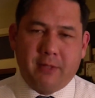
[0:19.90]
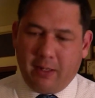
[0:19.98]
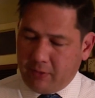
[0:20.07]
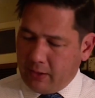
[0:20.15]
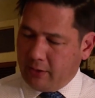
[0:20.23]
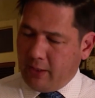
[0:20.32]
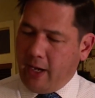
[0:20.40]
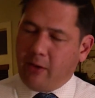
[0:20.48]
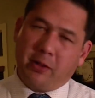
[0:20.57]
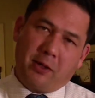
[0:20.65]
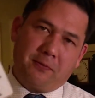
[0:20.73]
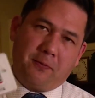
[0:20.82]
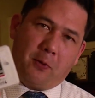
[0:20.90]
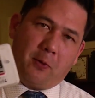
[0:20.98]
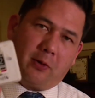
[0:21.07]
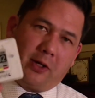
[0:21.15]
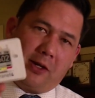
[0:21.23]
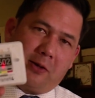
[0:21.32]
Yeah, I've got an
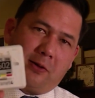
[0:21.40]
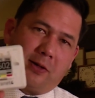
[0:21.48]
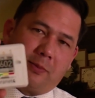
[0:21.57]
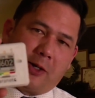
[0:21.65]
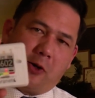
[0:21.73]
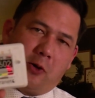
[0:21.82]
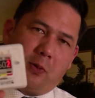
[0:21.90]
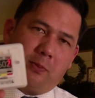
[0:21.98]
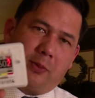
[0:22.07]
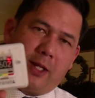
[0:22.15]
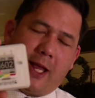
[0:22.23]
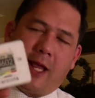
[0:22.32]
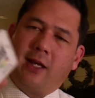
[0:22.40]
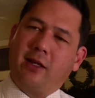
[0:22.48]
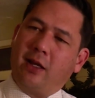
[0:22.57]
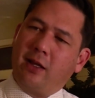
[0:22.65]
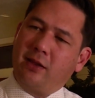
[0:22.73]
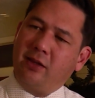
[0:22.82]
Aranet4 here in my home,
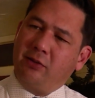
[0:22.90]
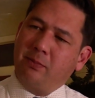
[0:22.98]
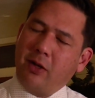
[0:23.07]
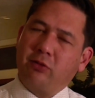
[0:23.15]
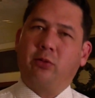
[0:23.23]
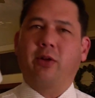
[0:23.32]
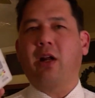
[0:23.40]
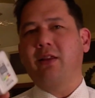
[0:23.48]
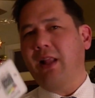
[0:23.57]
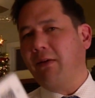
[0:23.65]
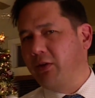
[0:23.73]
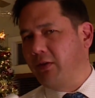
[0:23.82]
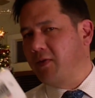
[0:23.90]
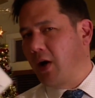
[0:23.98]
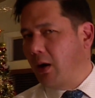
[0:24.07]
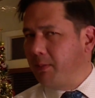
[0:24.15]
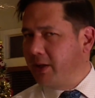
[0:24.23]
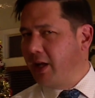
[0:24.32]
and uh, these measure levels of
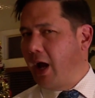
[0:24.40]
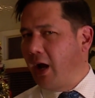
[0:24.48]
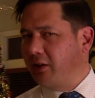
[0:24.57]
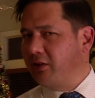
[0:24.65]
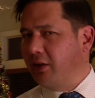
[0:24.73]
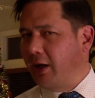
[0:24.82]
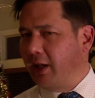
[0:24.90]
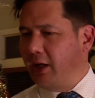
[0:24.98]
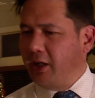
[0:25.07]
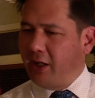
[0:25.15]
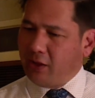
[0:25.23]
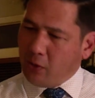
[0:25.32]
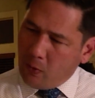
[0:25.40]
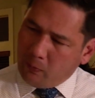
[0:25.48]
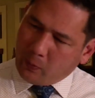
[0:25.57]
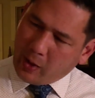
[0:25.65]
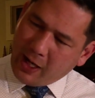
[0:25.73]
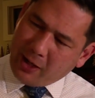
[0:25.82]
carbon dioxide. And at
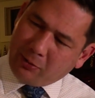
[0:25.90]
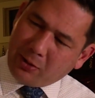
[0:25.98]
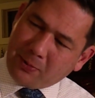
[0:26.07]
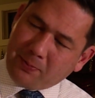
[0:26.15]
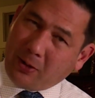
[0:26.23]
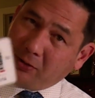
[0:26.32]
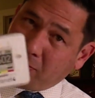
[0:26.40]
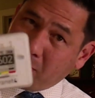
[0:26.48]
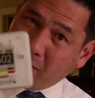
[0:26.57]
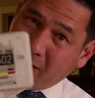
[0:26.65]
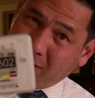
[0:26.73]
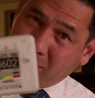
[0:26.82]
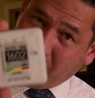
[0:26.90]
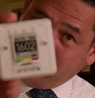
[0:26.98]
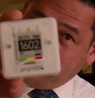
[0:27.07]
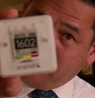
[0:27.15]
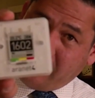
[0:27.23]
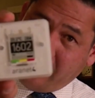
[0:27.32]
over 800 parts per million, we're
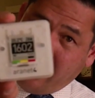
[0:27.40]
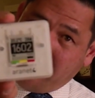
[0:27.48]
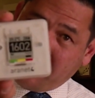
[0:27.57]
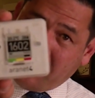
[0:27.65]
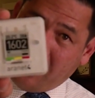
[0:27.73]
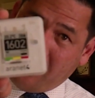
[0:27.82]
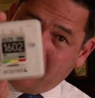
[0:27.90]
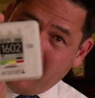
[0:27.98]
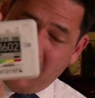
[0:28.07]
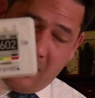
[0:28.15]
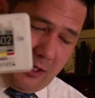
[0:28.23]
actually pretty high right now,